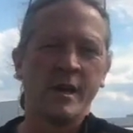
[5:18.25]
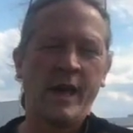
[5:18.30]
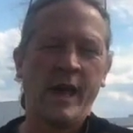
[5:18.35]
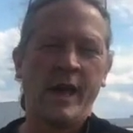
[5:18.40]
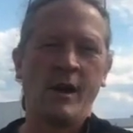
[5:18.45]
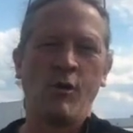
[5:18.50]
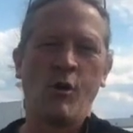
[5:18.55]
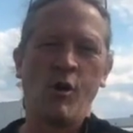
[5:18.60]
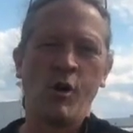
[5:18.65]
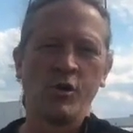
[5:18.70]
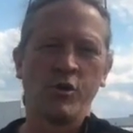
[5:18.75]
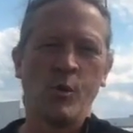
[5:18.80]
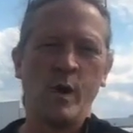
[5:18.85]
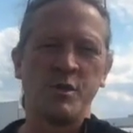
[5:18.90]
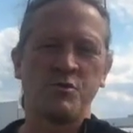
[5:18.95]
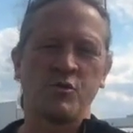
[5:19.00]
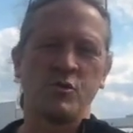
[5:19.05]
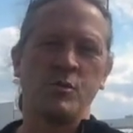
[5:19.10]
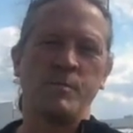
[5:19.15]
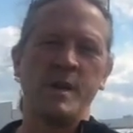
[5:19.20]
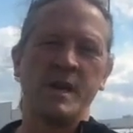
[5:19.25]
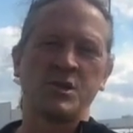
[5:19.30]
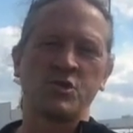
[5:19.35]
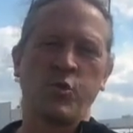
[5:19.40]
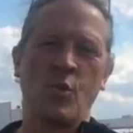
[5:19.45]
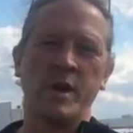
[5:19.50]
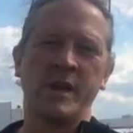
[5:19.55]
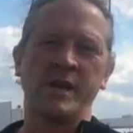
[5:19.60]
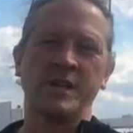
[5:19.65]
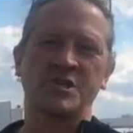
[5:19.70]
and all the way through the
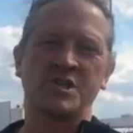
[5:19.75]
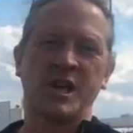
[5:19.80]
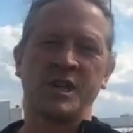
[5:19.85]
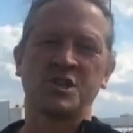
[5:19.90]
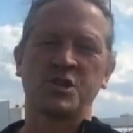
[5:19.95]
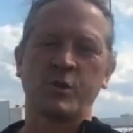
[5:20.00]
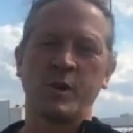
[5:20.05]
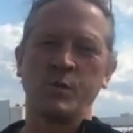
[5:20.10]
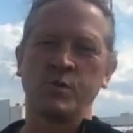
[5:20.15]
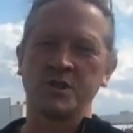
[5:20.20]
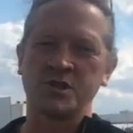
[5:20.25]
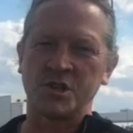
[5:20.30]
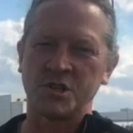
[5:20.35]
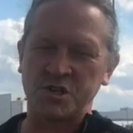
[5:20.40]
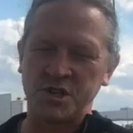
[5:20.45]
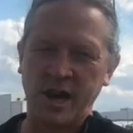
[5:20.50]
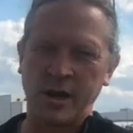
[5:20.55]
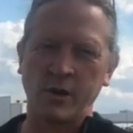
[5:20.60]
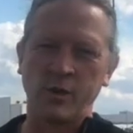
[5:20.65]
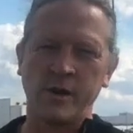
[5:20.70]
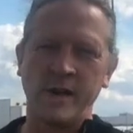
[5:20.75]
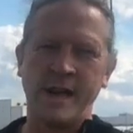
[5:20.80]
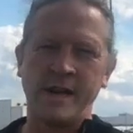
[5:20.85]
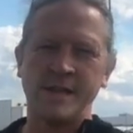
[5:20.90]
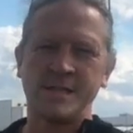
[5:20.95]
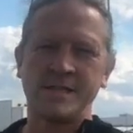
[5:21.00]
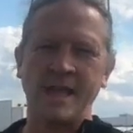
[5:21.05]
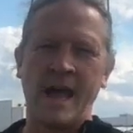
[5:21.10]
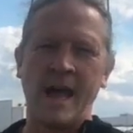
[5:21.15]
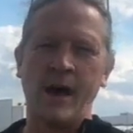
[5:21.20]
mid-20th century was a
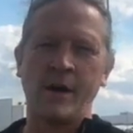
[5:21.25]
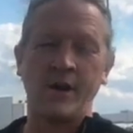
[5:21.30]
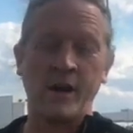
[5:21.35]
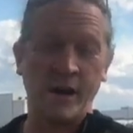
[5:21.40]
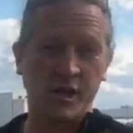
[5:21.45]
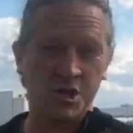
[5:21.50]
segregated town,